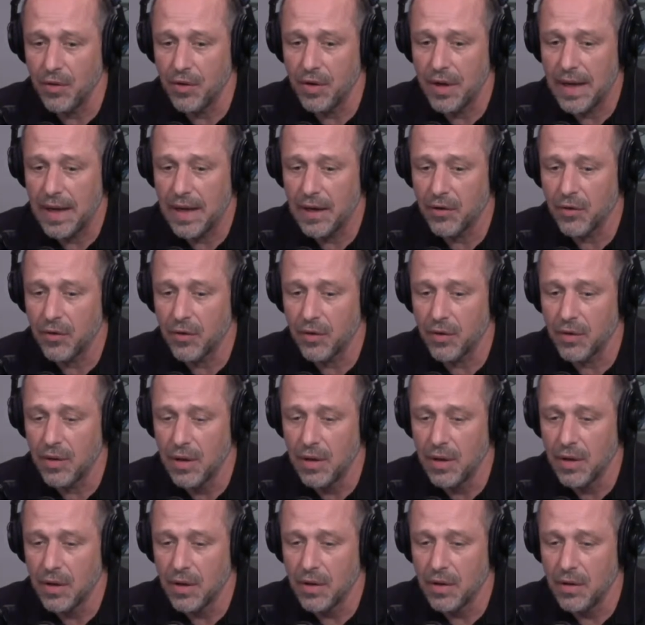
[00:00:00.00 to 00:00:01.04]
doctor
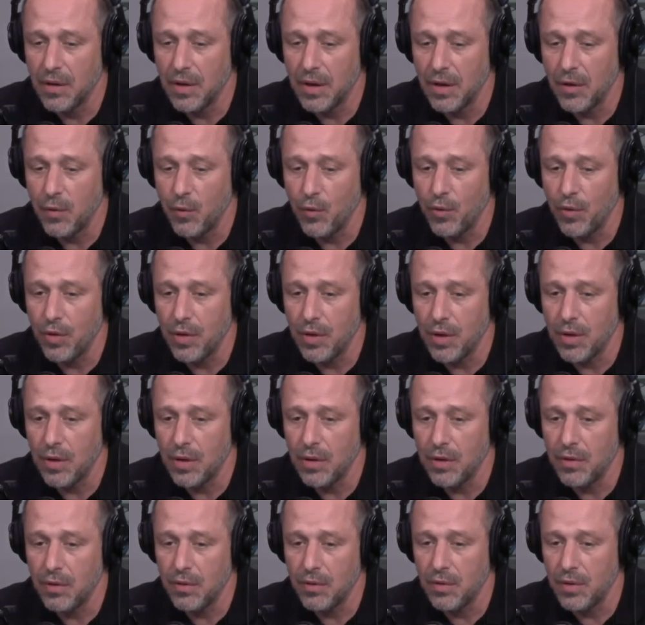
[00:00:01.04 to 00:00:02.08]
that would
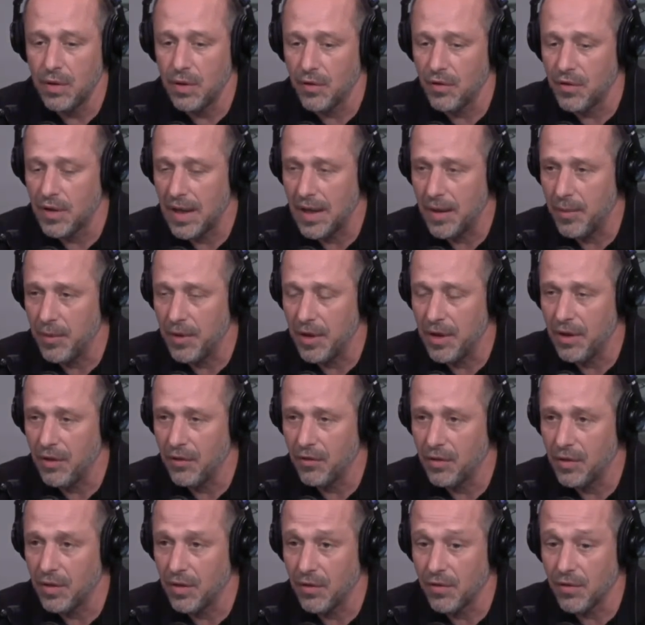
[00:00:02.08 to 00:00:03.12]
do the
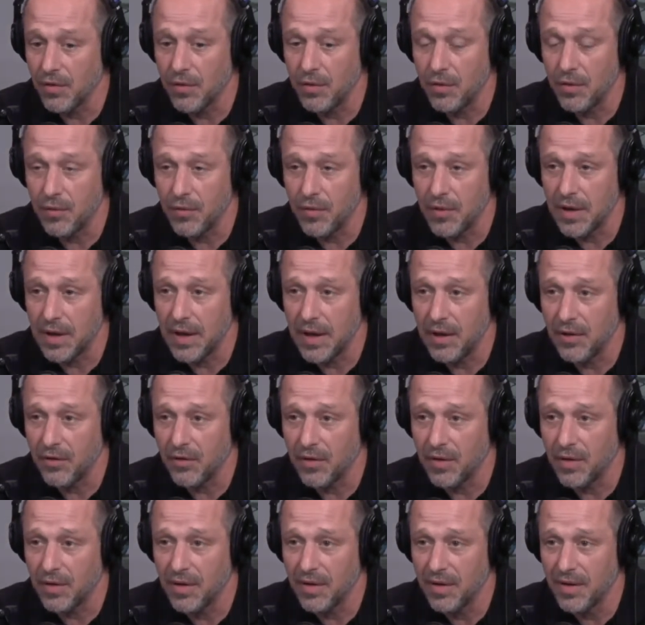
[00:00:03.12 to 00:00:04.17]
examination and certification.